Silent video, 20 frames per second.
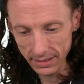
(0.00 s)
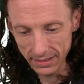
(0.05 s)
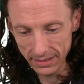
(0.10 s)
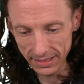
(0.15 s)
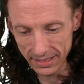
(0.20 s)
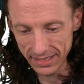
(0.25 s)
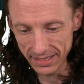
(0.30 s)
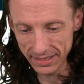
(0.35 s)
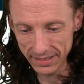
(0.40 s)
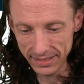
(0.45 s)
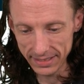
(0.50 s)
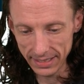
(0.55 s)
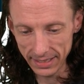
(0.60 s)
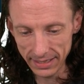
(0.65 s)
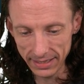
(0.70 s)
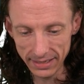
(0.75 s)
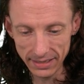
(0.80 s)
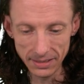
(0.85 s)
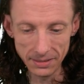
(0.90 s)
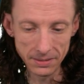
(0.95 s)
This is
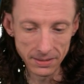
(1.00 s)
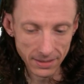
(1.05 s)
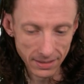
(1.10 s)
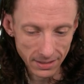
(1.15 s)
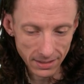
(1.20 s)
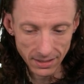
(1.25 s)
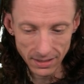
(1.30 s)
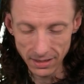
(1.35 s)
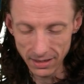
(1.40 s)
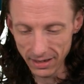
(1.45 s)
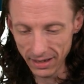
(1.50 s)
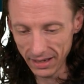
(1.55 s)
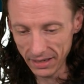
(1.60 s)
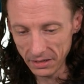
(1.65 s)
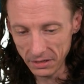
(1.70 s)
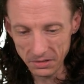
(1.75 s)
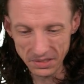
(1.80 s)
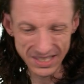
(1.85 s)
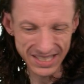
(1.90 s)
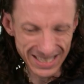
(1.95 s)

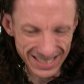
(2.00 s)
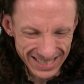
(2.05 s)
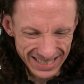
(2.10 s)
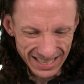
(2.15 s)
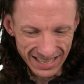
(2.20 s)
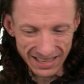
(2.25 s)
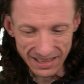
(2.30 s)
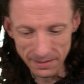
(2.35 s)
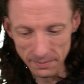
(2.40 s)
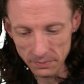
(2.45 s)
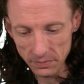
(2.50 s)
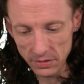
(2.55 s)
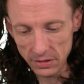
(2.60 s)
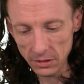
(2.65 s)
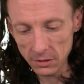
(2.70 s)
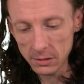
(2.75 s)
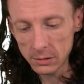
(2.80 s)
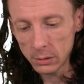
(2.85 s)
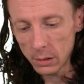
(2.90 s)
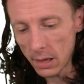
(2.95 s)
CISA, their
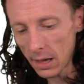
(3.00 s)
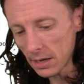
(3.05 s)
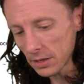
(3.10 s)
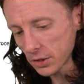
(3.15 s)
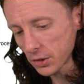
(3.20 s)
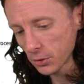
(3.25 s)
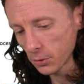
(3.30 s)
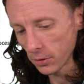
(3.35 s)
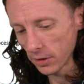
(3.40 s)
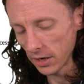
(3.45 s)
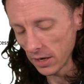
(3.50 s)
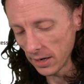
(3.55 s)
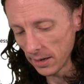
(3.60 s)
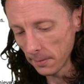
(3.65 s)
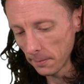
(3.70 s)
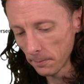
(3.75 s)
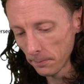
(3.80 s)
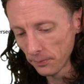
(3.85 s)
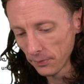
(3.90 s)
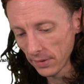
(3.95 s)
glossary.
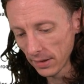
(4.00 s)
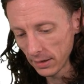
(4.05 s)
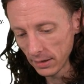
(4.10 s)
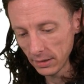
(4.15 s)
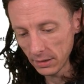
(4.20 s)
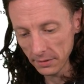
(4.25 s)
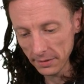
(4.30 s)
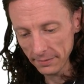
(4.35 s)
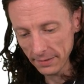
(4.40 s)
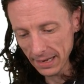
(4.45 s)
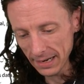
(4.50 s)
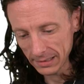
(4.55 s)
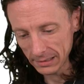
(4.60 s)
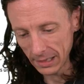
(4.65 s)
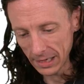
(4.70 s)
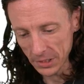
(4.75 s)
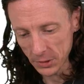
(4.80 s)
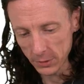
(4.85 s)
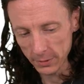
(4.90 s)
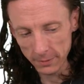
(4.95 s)
Well, they've got a
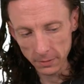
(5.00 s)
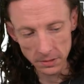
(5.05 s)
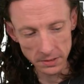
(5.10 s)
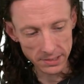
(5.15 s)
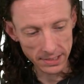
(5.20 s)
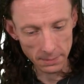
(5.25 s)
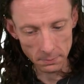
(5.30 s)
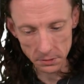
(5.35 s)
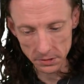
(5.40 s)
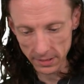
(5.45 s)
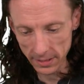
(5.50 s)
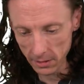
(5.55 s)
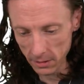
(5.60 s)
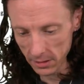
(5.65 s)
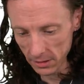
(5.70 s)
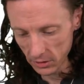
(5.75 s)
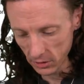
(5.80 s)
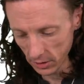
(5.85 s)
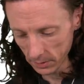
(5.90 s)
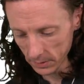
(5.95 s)
glossary of all these cybersecurity
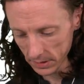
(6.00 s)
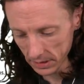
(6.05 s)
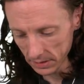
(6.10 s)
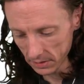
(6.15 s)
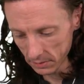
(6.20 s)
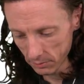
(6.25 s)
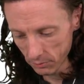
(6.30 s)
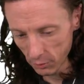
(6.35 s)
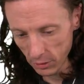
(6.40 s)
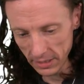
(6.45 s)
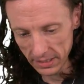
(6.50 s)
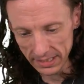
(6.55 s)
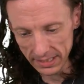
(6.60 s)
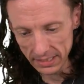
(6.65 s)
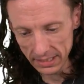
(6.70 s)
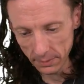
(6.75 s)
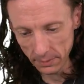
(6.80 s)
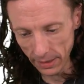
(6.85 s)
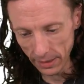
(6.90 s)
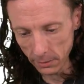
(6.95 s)
terms, pretty decent
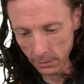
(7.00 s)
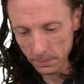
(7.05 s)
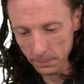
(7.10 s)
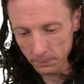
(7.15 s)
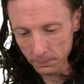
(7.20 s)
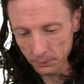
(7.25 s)
amount.